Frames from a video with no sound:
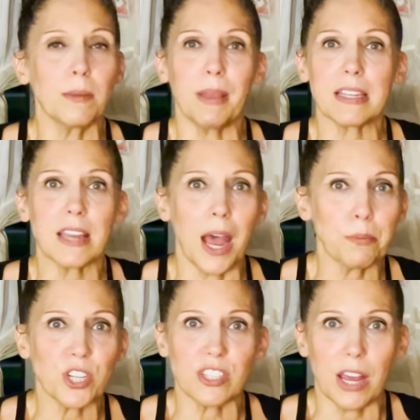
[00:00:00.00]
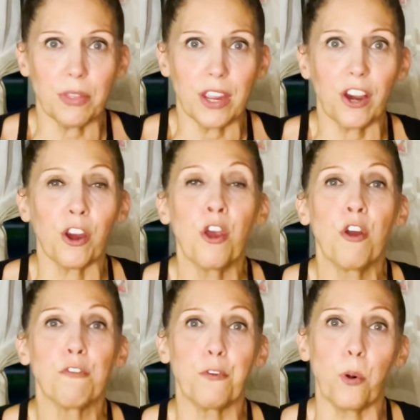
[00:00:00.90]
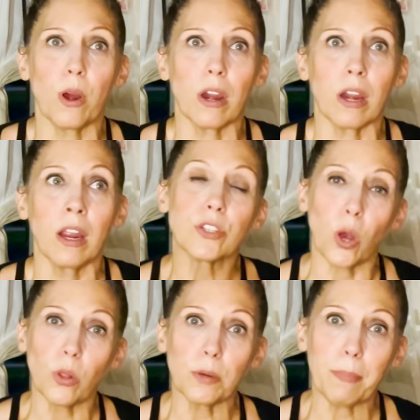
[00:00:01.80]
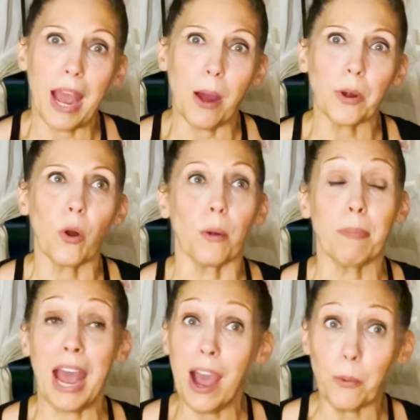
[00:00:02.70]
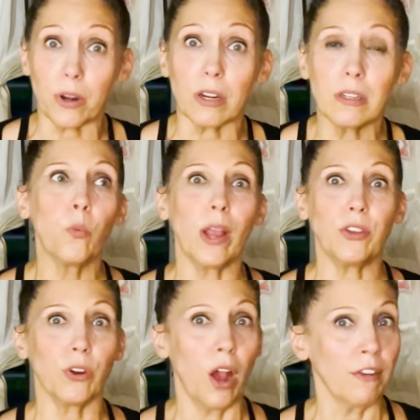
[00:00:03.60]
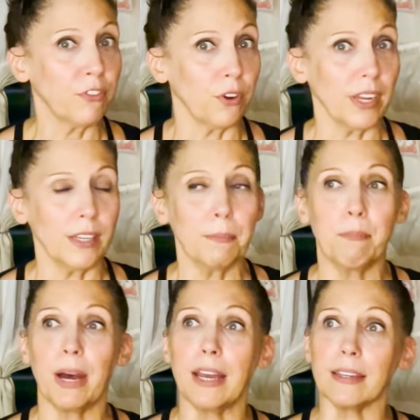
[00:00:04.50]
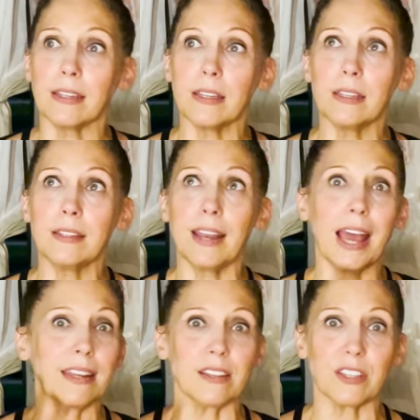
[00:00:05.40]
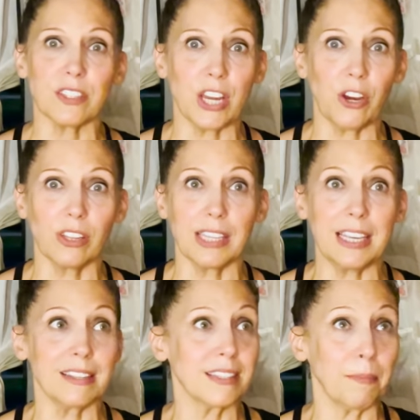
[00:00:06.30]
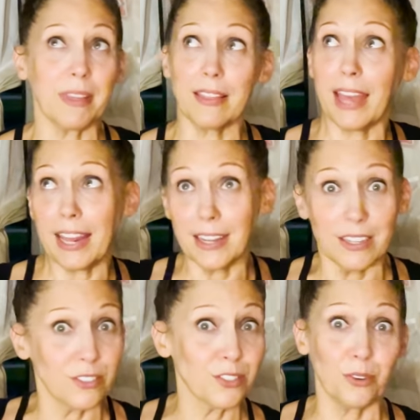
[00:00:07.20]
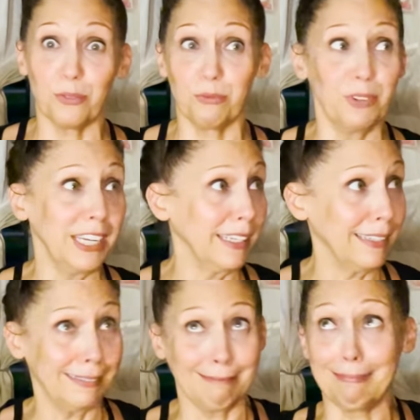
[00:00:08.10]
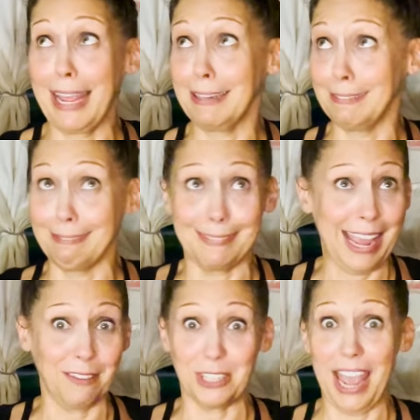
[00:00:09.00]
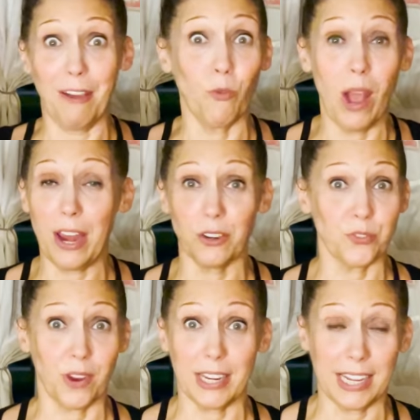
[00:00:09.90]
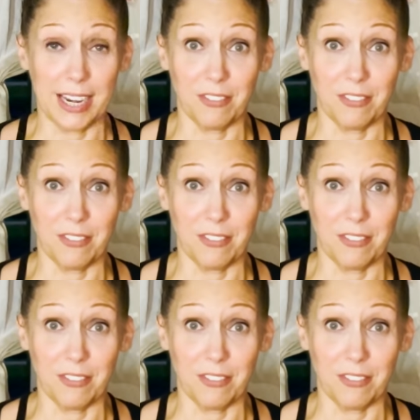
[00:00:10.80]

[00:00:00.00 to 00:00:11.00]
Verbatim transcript: the best options out there for solar power or power when you're off grid, but not necessarily something that is rigged and, and you have to have wires running and